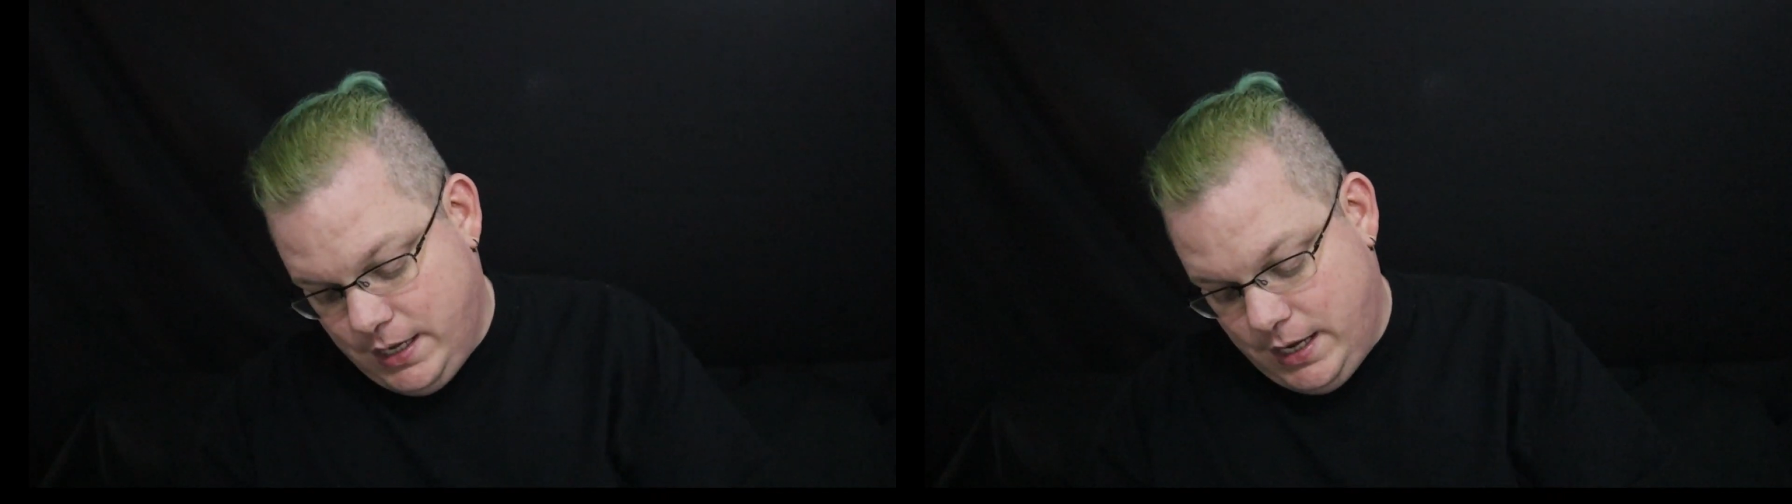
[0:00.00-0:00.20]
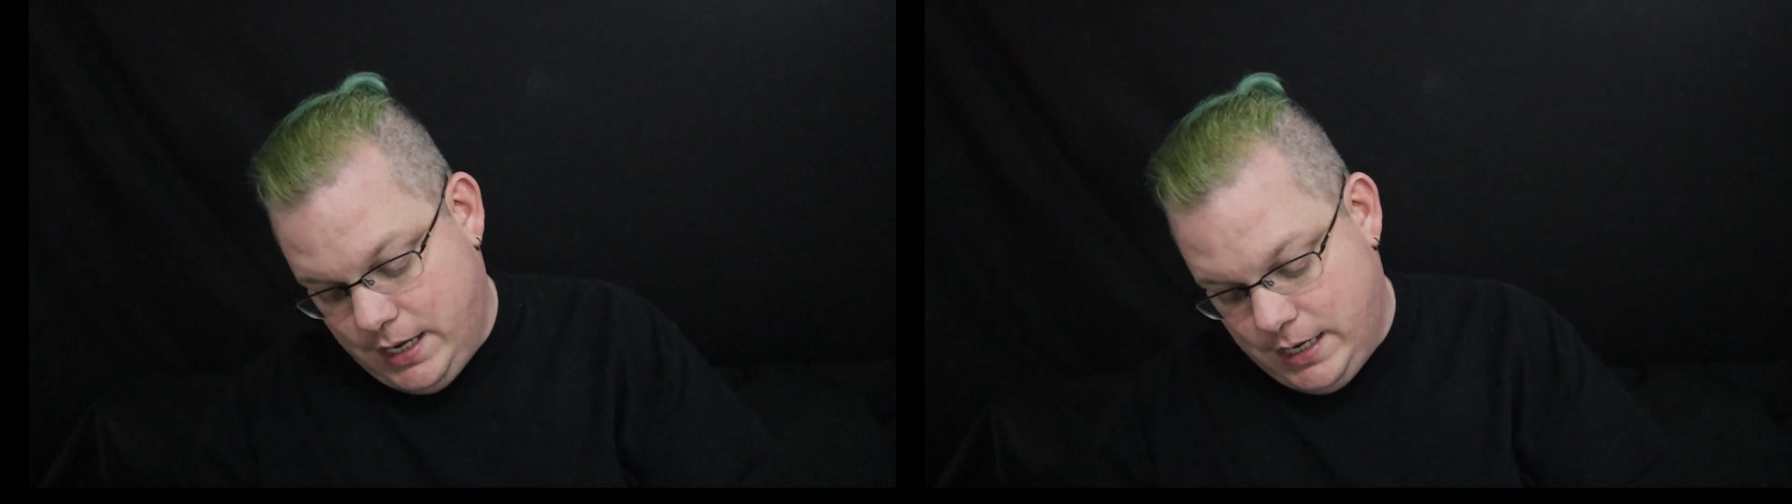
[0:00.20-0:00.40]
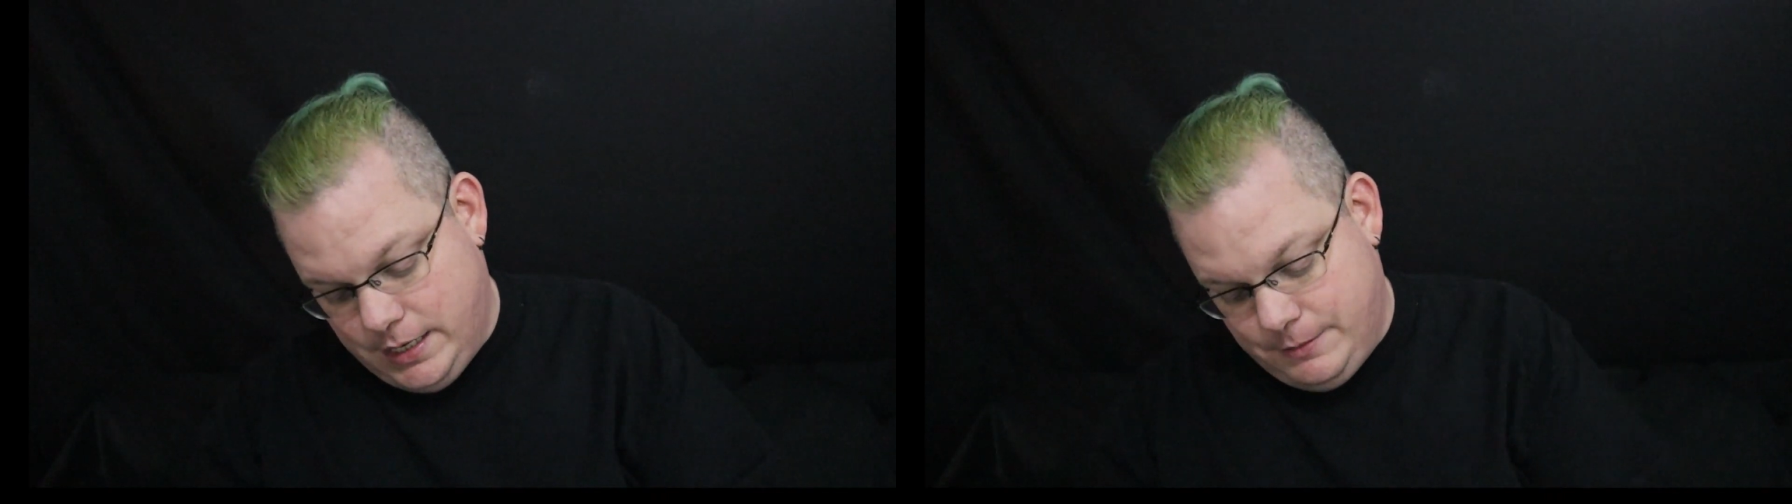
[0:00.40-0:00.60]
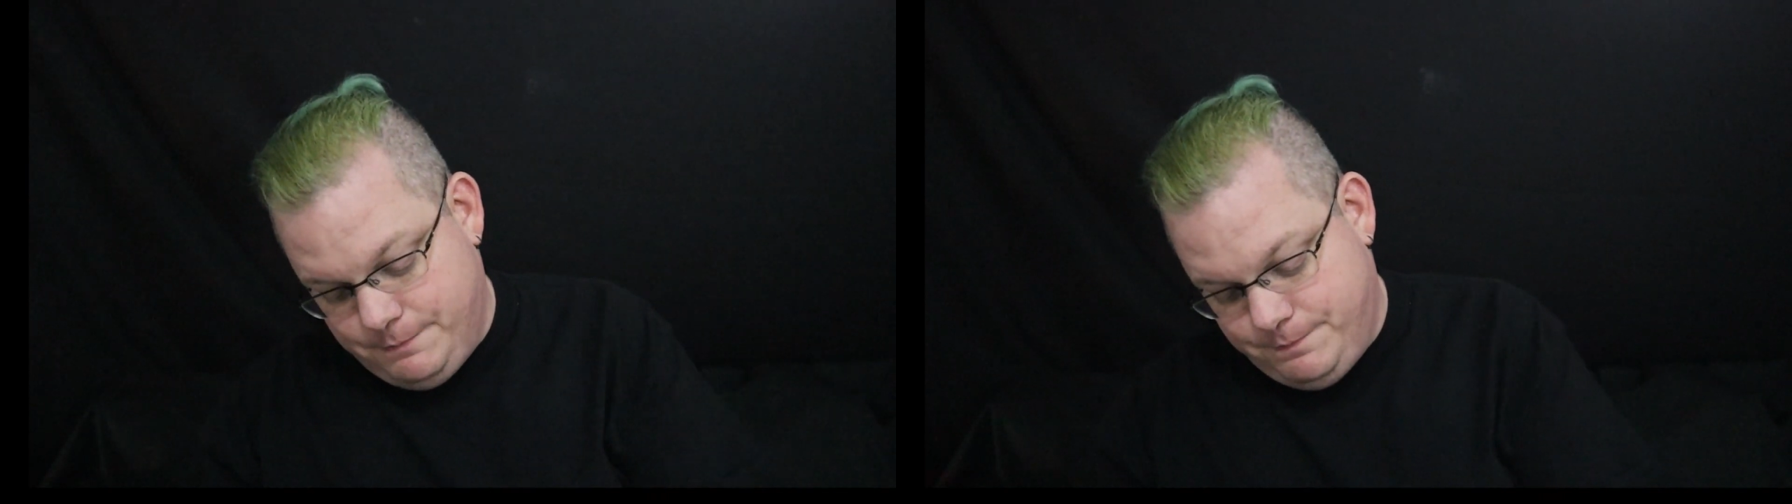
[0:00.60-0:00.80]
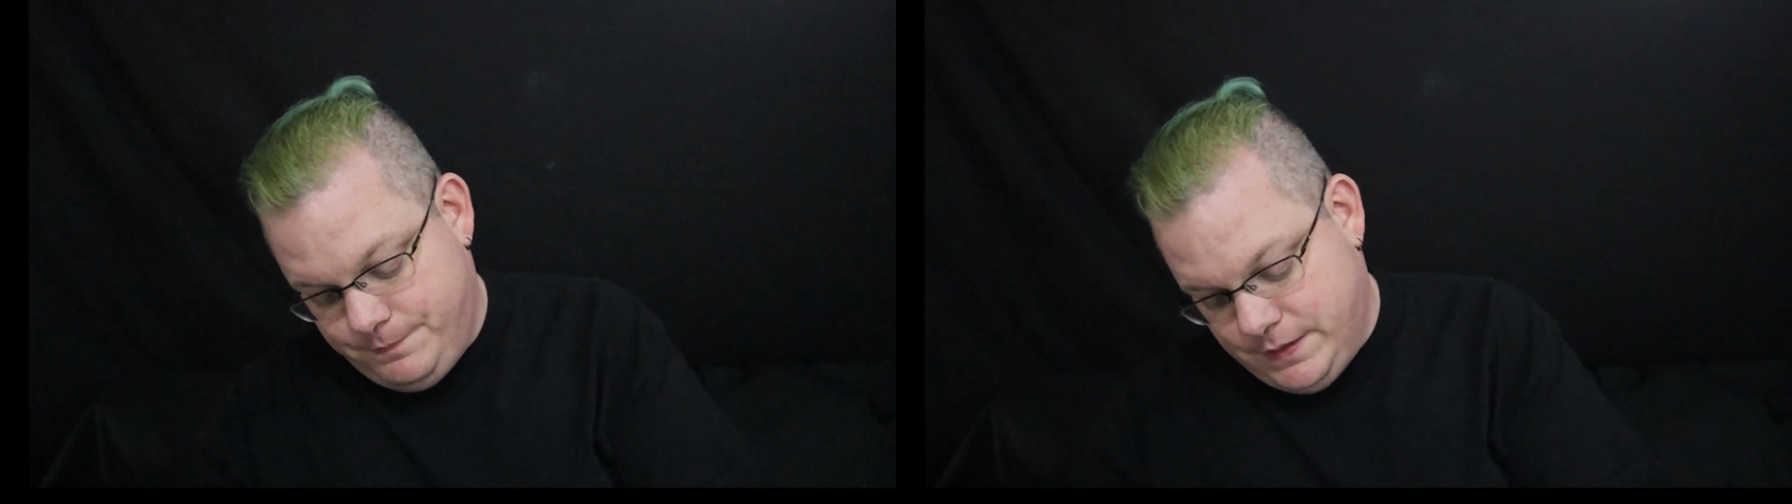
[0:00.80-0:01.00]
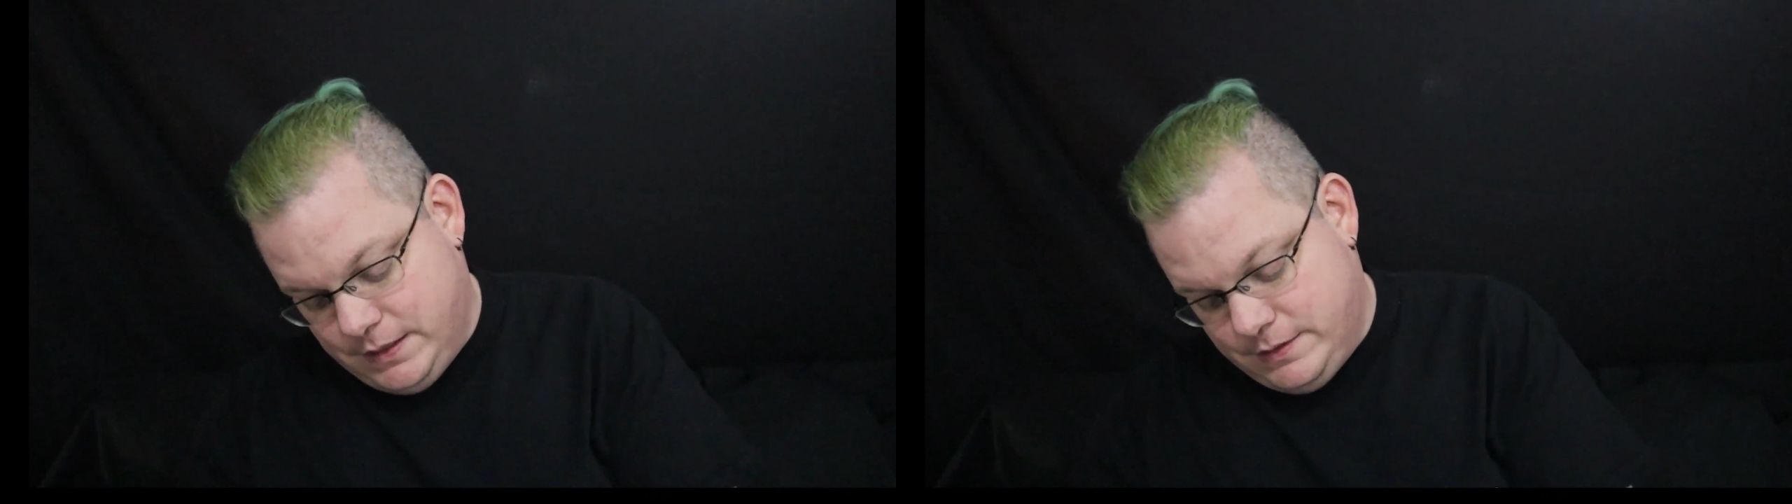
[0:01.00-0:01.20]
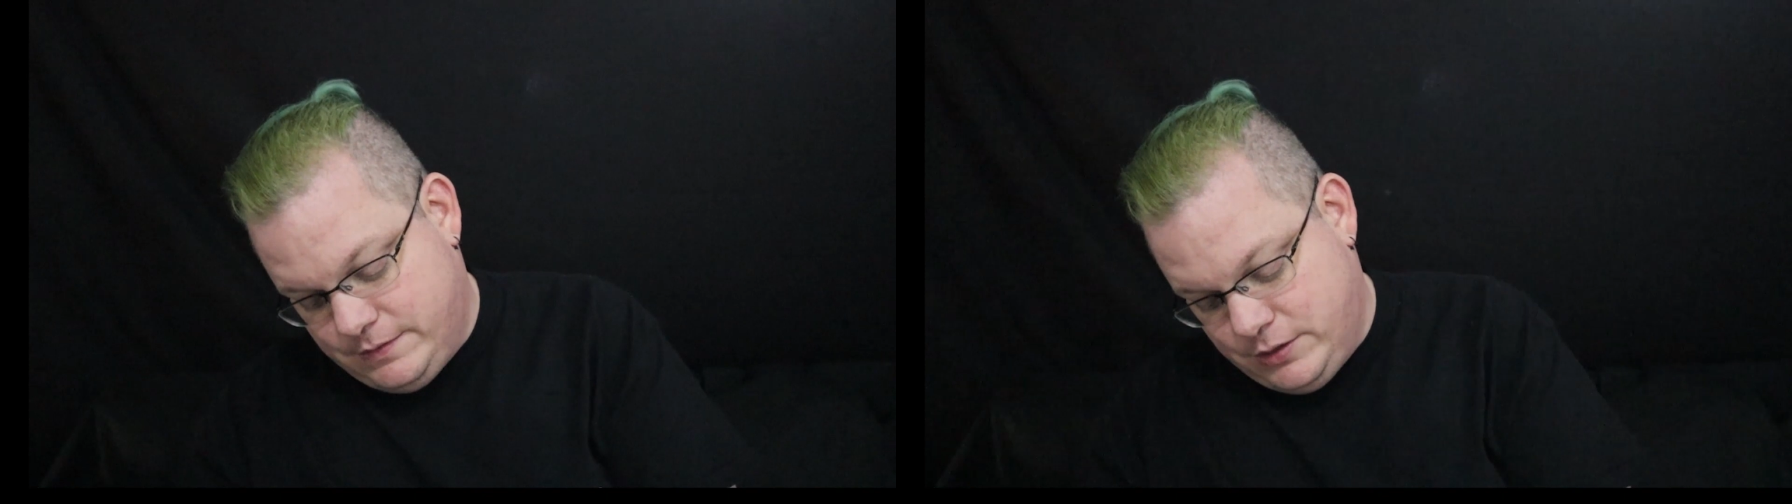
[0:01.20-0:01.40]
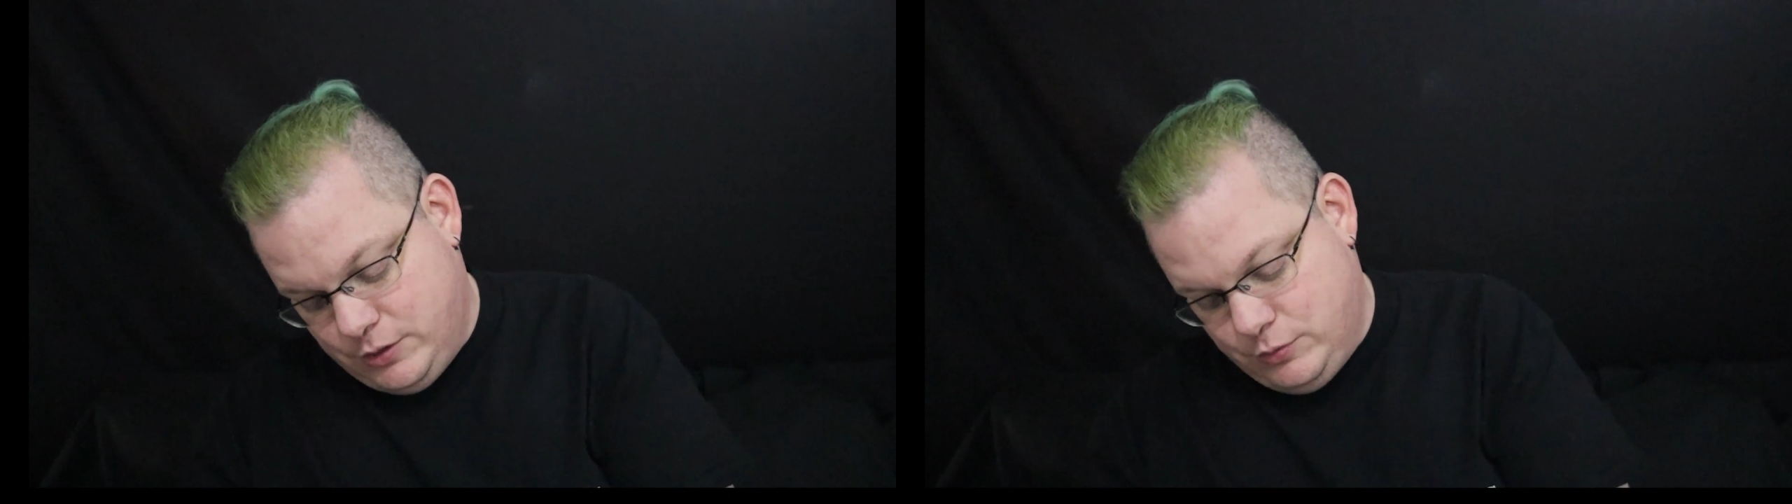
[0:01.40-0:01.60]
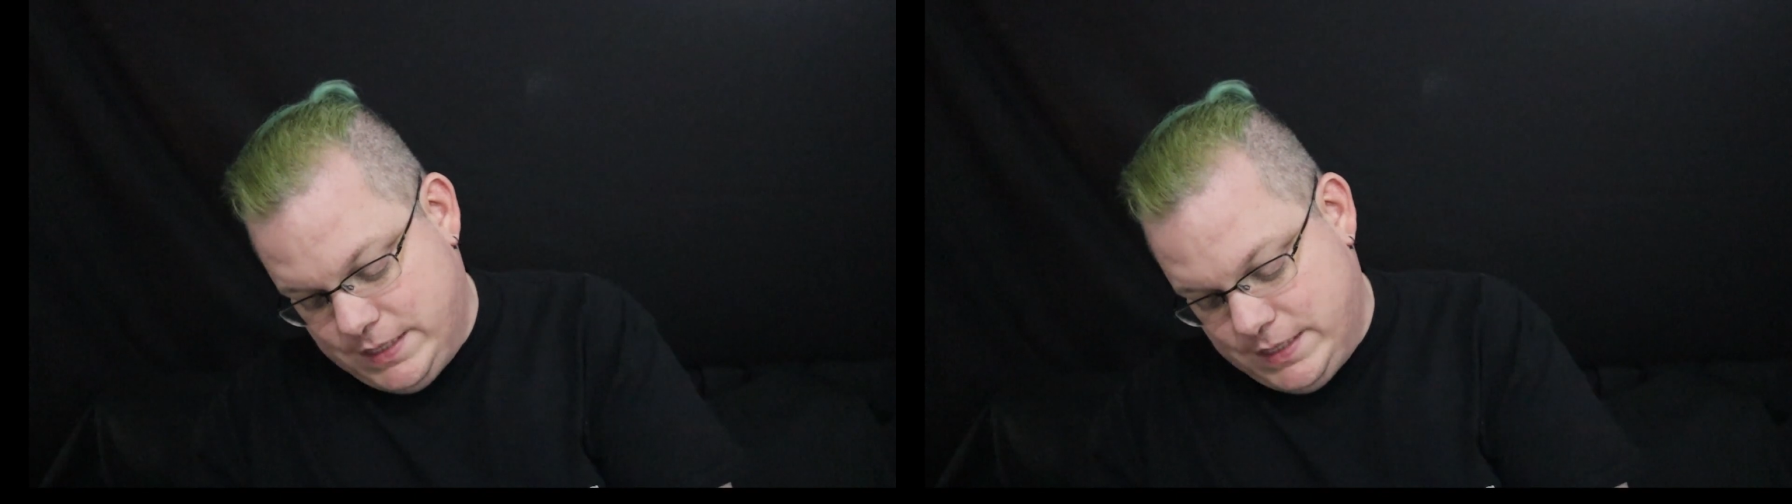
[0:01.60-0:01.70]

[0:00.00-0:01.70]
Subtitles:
So